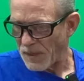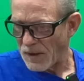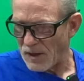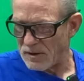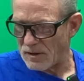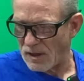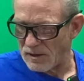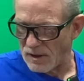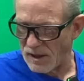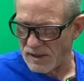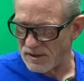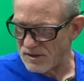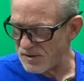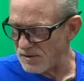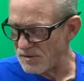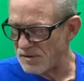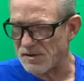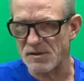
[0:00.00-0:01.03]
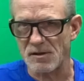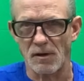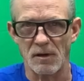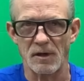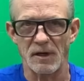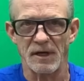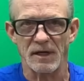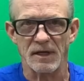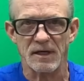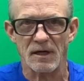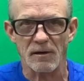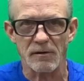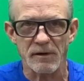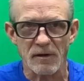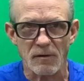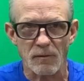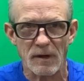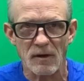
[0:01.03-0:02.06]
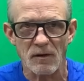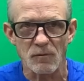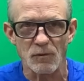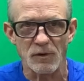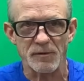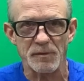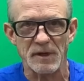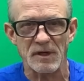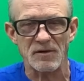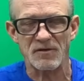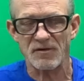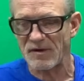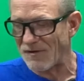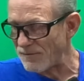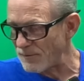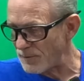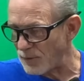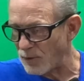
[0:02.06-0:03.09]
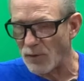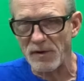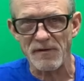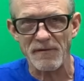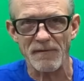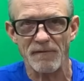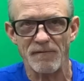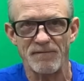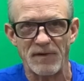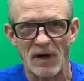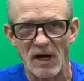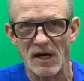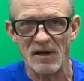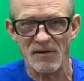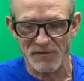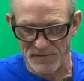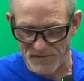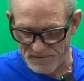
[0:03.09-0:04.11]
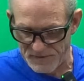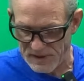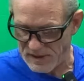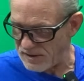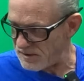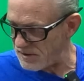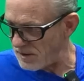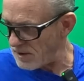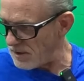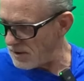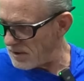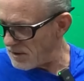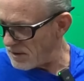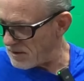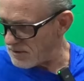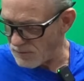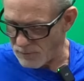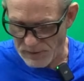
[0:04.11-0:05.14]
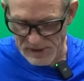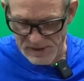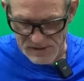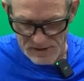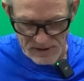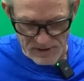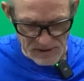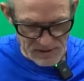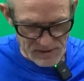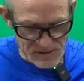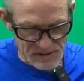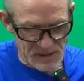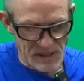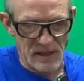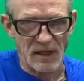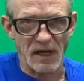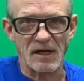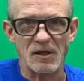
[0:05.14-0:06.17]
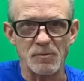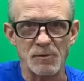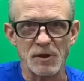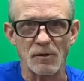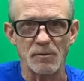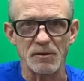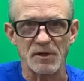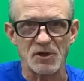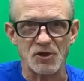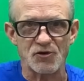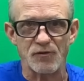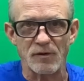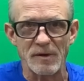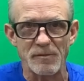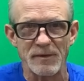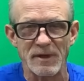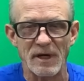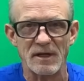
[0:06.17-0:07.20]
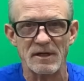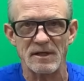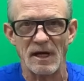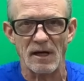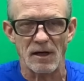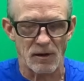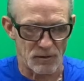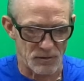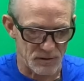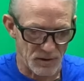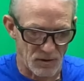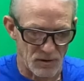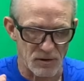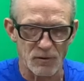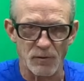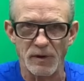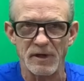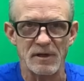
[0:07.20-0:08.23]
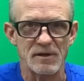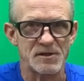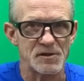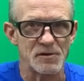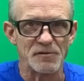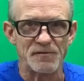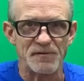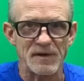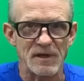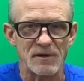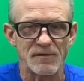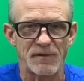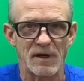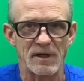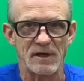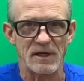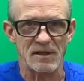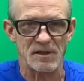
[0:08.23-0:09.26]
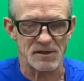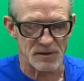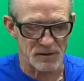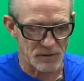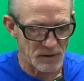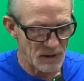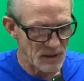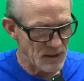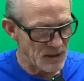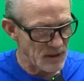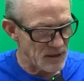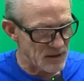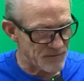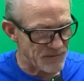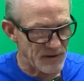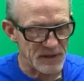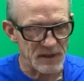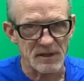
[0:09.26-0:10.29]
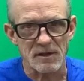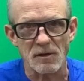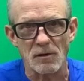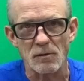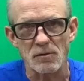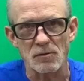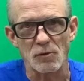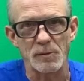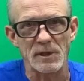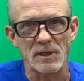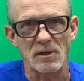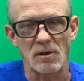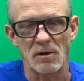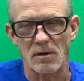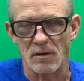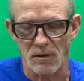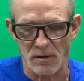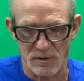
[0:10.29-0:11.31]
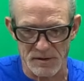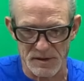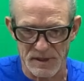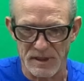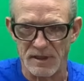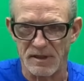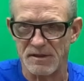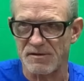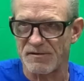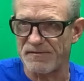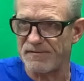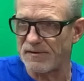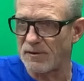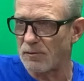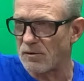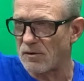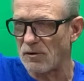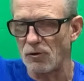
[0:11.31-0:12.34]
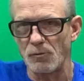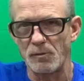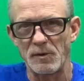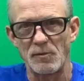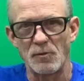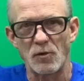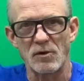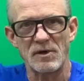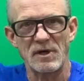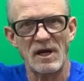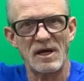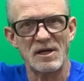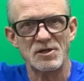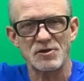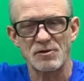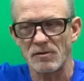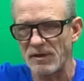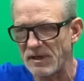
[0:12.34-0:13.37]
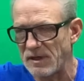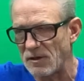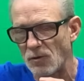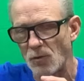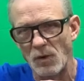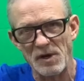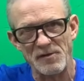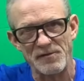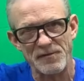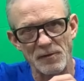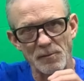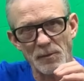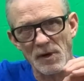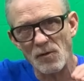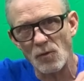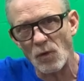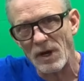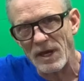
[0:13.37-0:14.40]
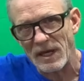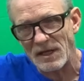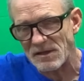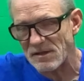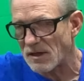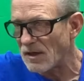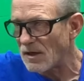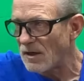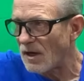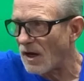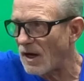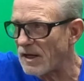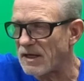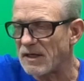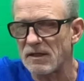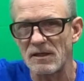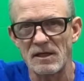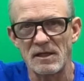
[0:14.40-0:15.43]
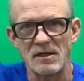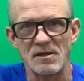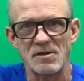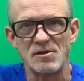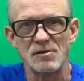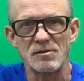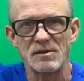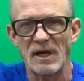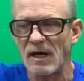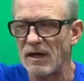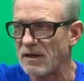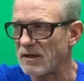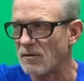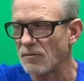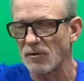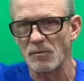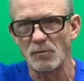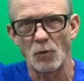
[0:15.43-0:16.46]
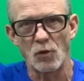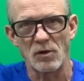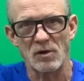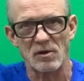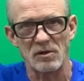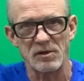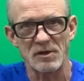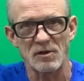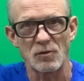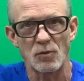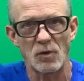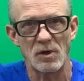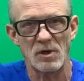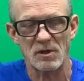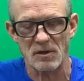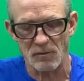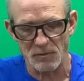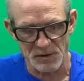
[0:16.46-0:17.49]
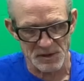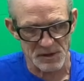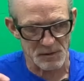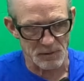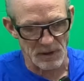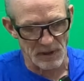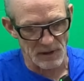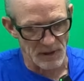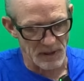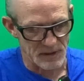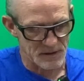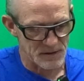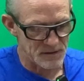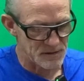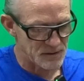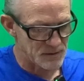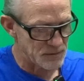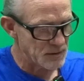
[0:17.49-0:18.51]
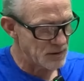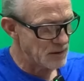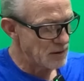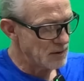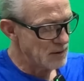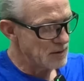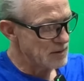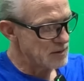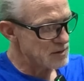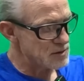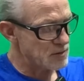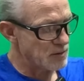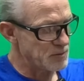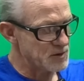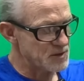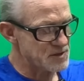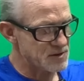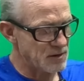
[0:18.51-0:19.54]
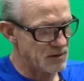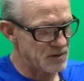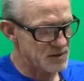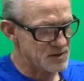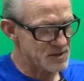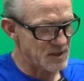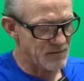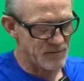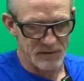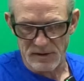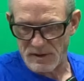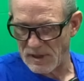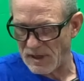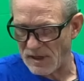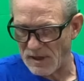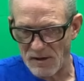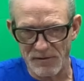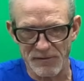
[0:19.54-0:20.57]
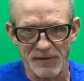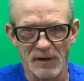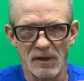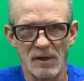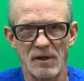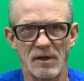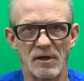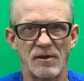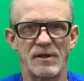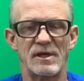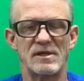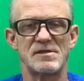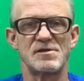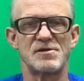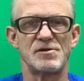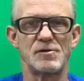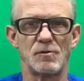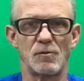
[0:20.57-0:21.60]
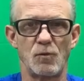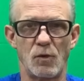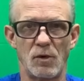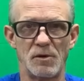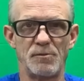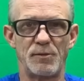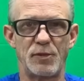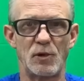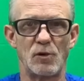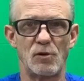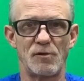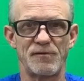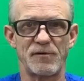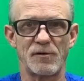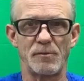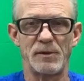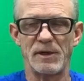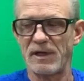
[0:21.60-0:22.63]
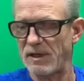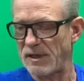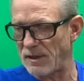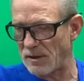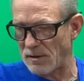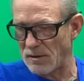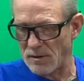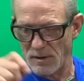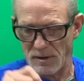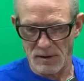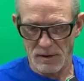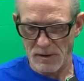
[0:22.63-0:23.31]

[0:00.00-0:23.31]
And I like to start and carry around with me 7.5 feet. And the reason is I like to be able to trim that down all the way to 2 feet if I need to. And if I need to go a little bit longer to get it to float a little bit more naturally and away from my weight, I can let it do that in more clear water, which is what I like to do. So I'm going to start at 7.5. That's one pull for me here,